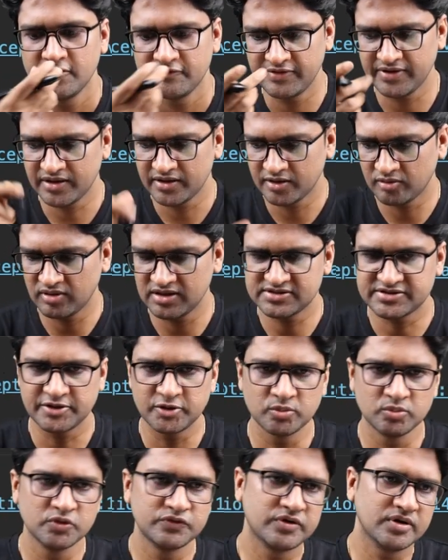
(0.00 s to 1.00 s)
Fair. Now let's try
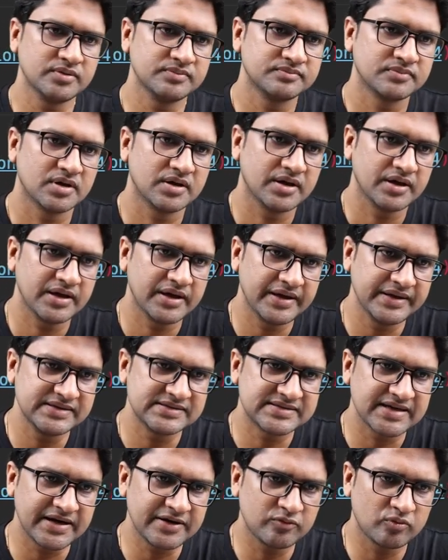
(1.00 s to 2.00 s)
to move on.
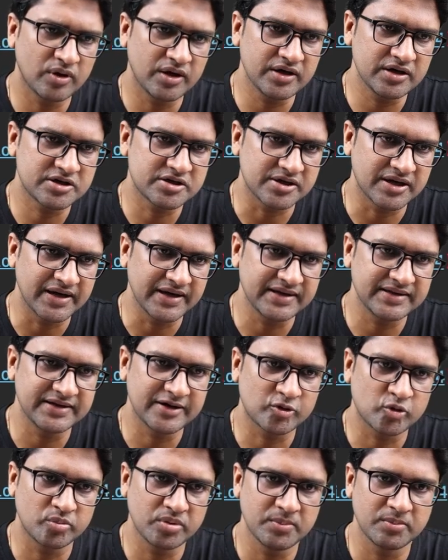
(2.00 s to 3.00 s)
Inside one try,
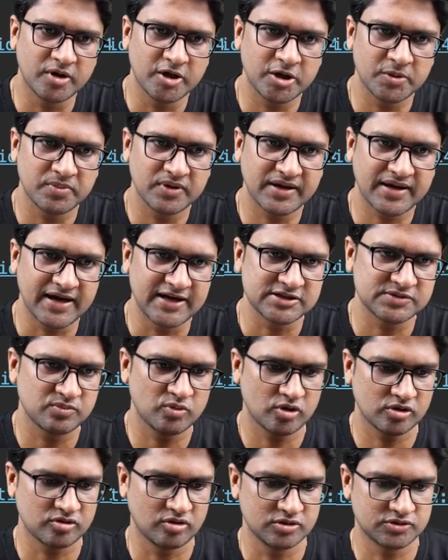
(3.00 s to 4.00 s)
there could be multiple catch
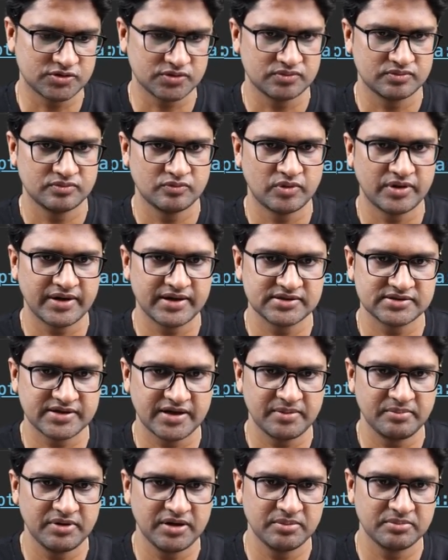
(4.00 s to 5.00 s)
block also. What does
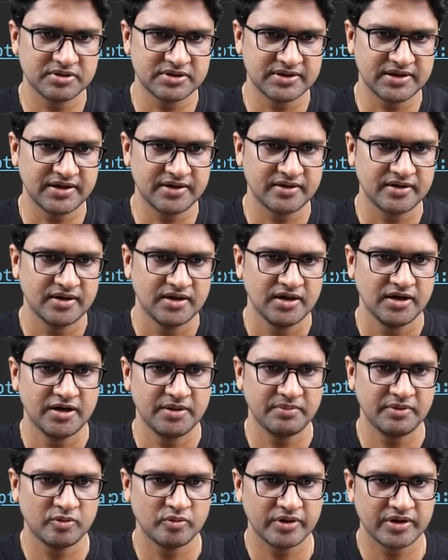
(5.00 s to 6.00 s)
I mean with that?
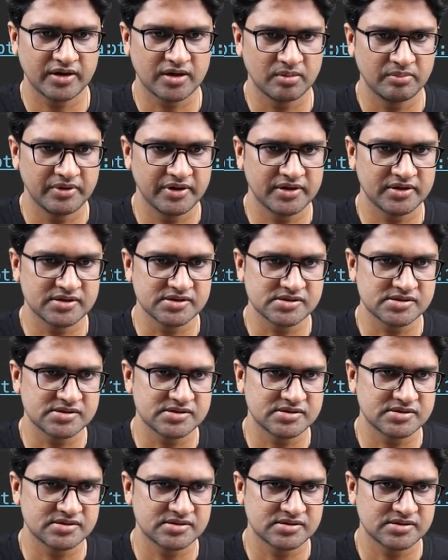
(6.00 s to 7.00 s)
Let me go and comment
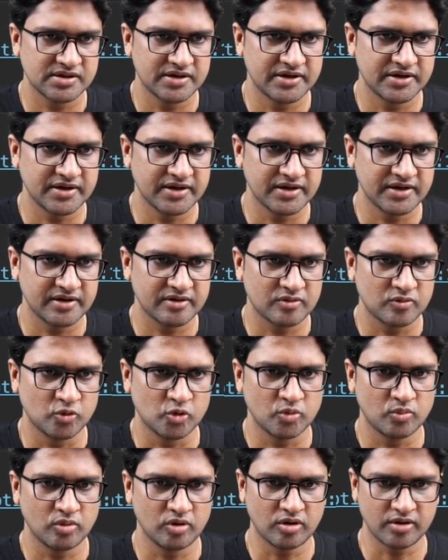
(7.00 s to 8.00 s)
this entire
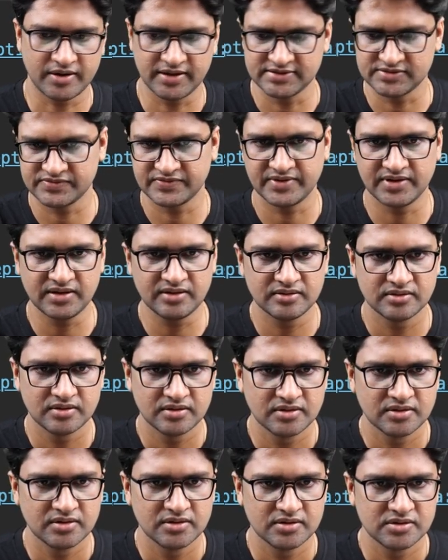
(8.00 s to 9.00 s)
code block as well.
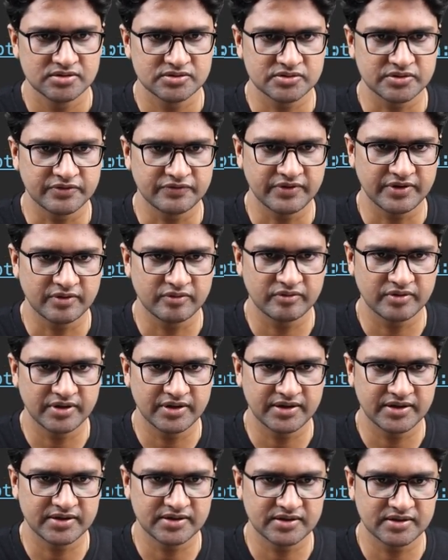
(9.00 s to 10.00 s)
So if I go
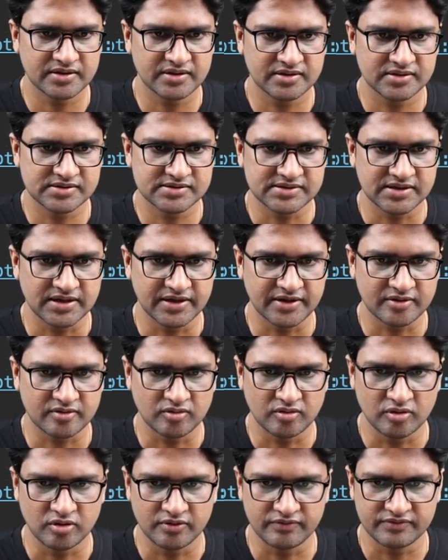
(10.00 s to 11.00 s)
and select
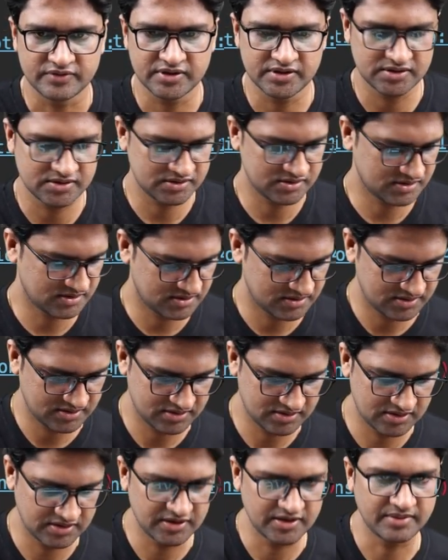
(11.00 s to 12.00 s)
all of this,
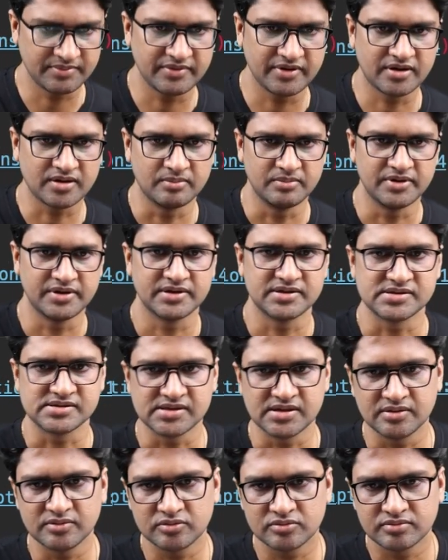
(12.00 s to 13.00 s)
let me comment this
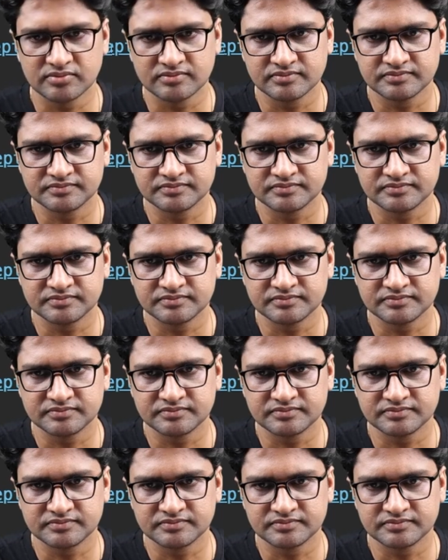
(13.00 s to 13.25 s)
out.